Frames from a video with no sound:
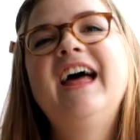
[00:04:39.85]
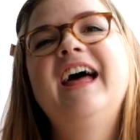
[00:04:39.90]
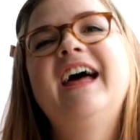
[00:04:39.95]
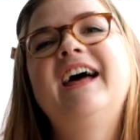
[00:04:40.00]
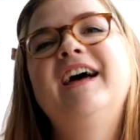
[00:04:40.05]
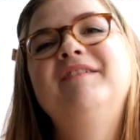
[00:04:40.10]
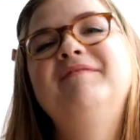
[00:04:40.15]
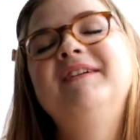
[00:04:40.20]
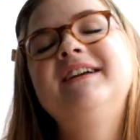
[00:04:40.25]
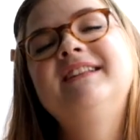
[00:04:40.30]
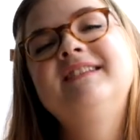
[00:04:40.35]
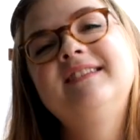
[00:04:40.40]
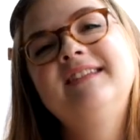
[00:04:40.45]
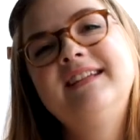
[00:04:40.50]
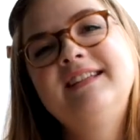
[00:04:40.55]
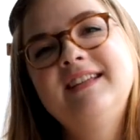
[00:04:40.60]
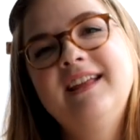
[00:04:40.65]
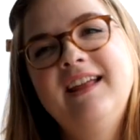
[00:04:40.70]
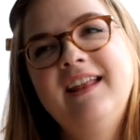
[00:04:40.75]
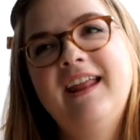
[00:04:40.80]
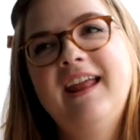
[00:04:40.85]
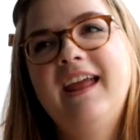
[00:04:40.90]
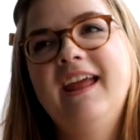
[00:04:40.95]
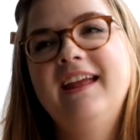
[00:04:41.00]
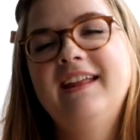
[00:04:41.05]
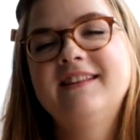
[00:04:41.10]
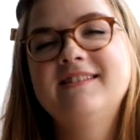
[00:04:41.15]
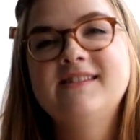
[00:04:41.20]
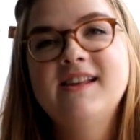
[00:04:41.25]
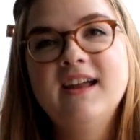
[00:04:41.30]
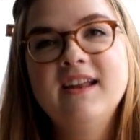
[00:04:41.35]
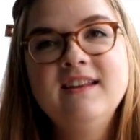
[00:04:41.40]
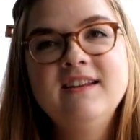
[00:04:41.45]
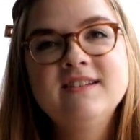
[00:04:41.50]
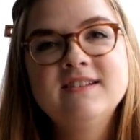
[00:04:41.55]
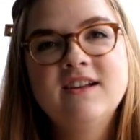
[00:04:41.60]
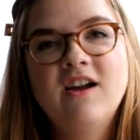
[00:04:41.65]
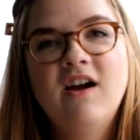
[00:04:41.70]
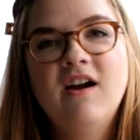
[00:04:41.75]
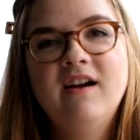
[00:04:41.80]
um, it's knitted in
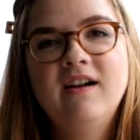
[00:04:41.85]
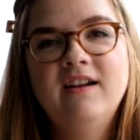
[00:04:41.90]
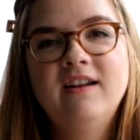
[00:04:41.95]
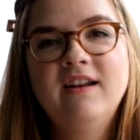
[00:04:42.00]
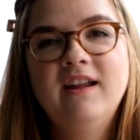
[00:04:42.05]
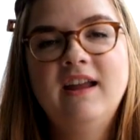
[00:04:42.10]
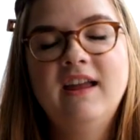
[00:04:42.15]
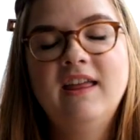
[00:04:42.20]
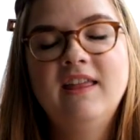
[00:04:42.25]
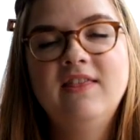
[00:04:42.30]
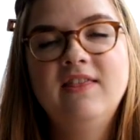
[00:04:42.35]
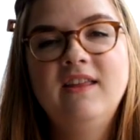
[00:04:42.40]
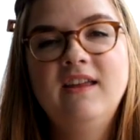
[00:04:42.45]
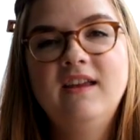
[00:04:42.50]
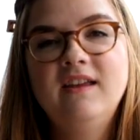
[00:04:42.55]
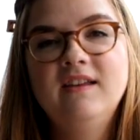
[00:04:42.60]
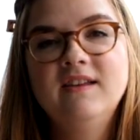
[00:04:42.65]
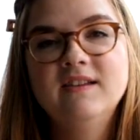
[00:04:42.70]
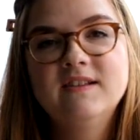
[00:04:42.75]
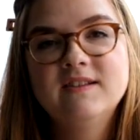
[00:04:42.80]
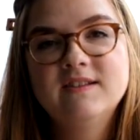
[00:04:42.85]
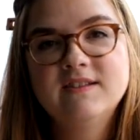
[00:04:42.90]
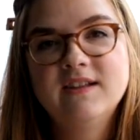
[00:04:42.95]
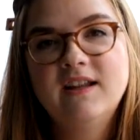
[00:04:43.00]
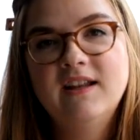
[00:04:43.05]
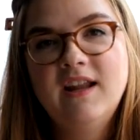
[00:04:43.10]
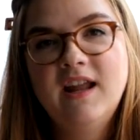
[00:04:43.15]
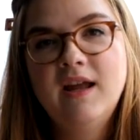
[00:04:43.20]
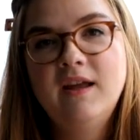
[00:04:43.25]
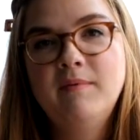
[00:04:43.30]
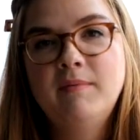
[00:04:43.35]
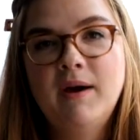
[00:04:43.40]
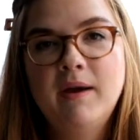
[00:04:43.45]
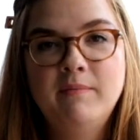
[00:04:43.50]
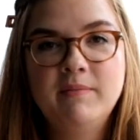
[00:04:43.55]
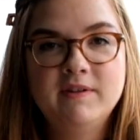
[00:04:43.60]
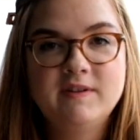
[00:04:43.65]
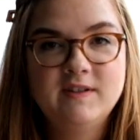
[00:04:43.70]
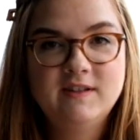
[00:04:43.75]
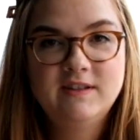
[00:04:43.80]
Sandnes Garn in the Sunday by
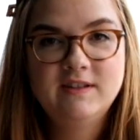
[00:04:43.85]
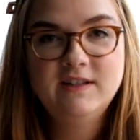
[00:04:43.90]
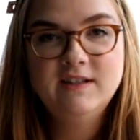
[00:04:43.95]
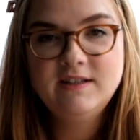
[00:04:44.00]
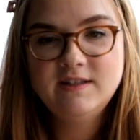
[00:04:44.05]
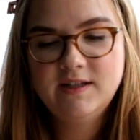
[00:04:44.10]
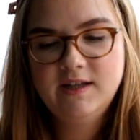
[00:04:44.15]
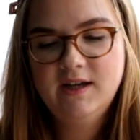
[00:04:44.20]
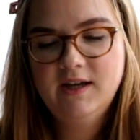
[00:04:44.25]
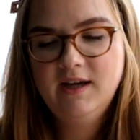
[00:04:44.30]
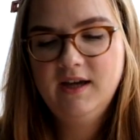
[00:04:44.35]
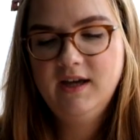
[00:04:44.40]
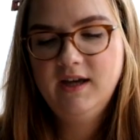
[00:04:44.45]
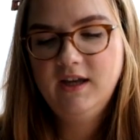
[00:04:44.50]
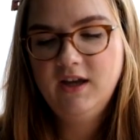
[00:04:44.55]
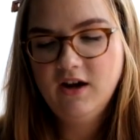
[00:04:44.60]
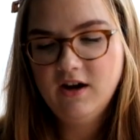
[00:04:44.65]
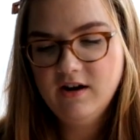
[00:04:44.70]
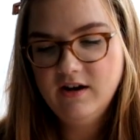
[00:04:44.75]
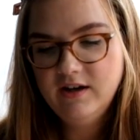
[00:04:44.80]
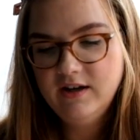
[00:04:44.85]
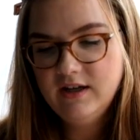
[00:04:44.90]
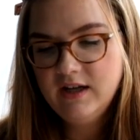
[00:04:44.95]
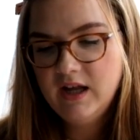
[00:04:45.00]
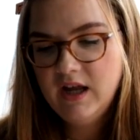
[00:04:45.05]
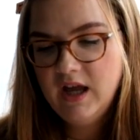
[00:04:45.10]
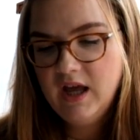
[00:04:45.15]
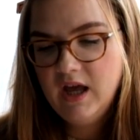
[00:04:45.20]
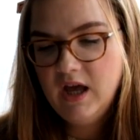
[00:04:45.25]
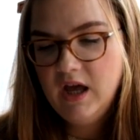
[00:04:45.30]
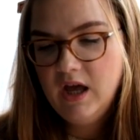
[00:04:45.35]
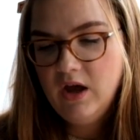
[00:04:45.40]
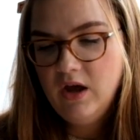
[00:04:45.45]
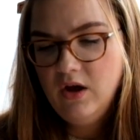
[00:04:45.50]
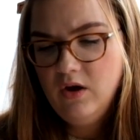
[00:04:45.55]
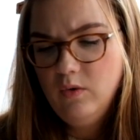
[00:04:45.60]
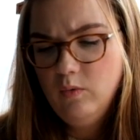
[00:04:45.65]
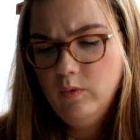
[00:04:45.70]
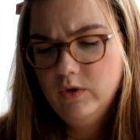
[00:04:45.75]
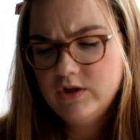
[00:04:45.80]
Petite Knit yarn
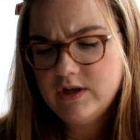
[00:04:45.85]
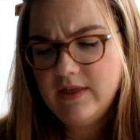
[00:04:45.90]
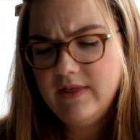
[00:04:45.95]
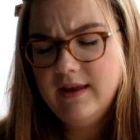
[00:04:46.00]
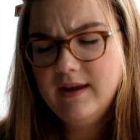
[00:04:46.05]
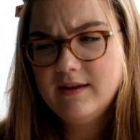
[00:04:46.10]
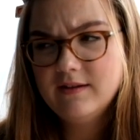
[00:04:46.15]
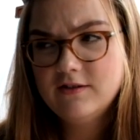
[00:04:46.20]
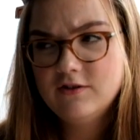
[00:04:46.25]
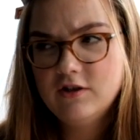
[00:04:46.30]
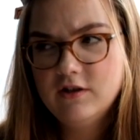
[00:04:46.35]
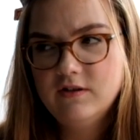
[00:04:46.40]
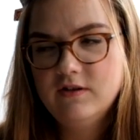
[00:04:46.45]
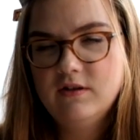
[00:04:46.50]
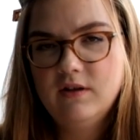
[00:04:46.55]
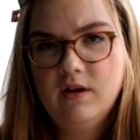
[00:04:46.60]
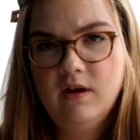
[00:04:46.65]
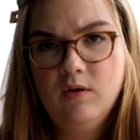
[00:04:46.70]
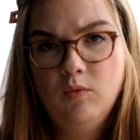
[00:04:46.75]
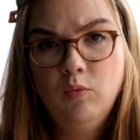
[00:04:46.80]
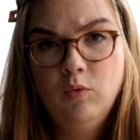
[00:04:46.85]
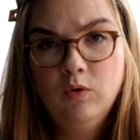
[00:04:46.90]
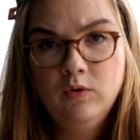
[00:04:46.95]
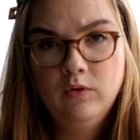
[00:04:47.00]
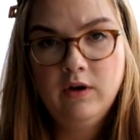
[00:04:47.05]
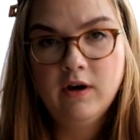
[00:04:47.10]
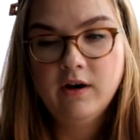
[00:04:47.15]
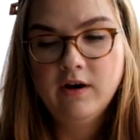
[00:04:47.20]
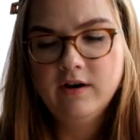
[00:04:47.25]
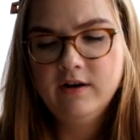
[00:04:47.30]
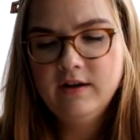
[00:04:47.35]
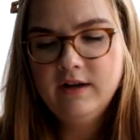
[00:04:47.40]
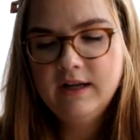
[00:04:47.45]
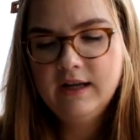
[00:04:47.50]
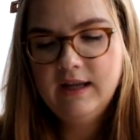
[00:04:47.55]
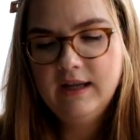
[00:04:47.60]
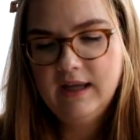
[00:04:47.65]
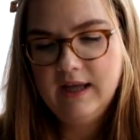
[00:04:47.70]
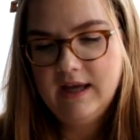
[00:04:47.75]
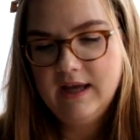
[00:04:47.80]
which I think is just a wool yarn,
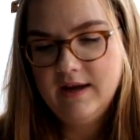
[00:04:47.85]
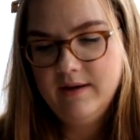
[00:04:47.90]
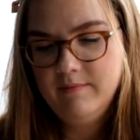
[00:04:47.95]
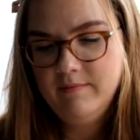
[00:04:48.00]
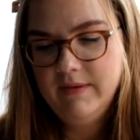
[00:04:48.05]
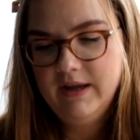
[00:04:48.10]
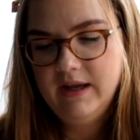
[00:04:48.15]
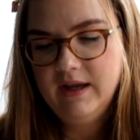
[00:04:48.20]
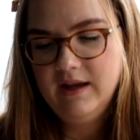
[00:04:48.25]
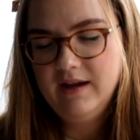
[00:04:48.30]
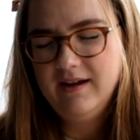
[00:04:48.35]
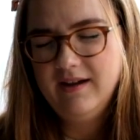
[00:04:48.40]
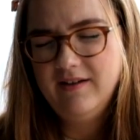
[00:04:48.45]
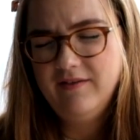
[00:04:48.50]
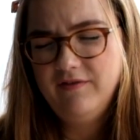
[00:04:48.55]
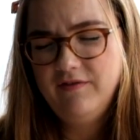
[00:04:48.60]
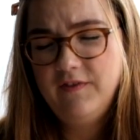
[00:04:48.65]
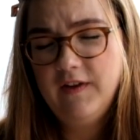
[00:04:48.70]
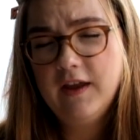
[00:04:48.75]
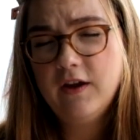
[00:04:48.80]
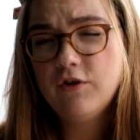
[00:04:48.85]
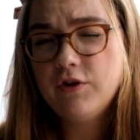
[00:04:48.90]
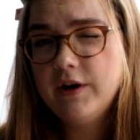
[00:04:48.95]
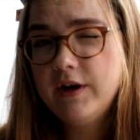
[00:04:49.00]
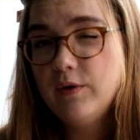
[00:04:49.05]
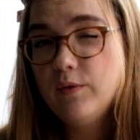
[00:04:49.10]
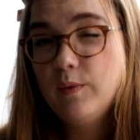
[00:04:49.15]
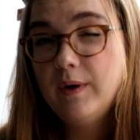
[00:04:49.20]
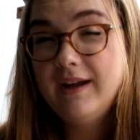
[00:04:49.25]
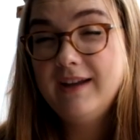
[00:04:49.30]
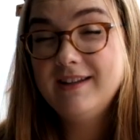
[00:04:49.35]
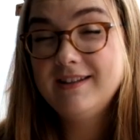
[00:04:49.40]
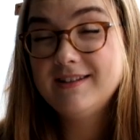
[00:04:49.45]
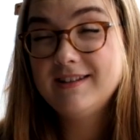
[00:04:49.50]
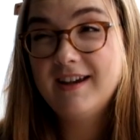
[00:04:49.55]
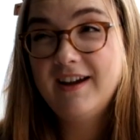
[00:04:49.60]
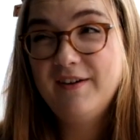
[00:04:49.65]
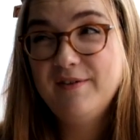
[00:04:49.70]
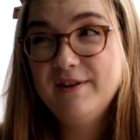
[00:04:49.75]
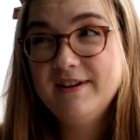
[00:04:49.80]
um, fingering weight,
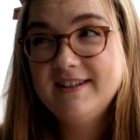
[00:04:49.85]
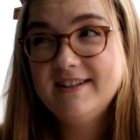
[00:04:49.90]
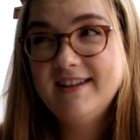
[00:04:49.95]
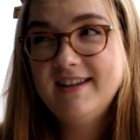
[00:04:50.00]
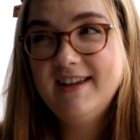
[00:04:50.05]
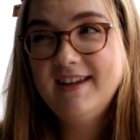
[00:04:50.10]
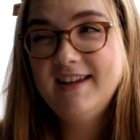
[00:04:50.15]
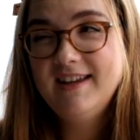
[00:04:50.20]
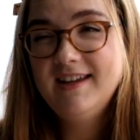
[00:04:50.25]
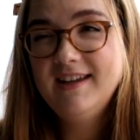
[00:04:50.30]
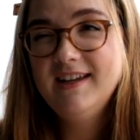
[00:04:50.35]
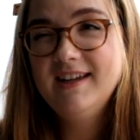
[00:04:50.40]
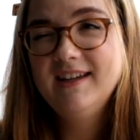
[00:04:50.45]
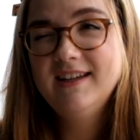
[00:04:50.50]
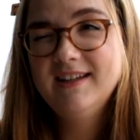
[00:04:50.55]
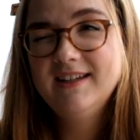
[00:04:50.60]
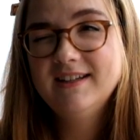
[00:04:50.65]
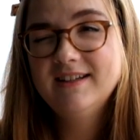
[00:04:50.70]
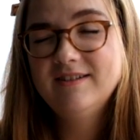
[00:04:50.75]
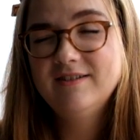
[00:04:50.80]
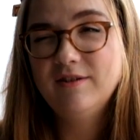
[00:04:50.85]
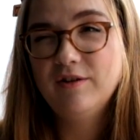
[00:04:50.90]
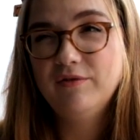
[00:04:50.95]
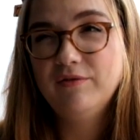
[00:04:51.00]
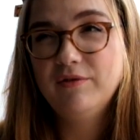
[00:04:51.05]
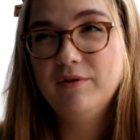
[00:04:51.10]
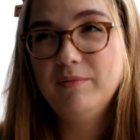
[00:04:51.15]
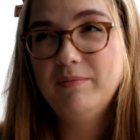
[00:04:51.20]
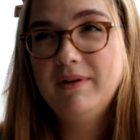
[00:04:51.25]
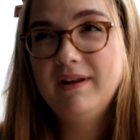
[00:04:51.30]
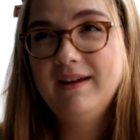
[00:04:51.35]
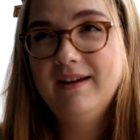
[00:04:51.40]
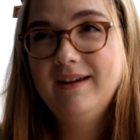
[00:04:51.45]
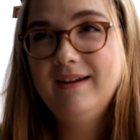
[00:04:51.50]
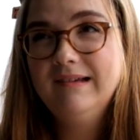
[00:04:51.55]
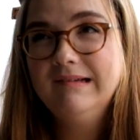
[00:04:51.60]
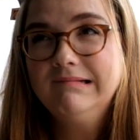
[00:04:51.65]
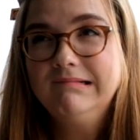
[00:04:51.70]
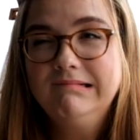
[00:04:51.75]
I want to say, or four ply.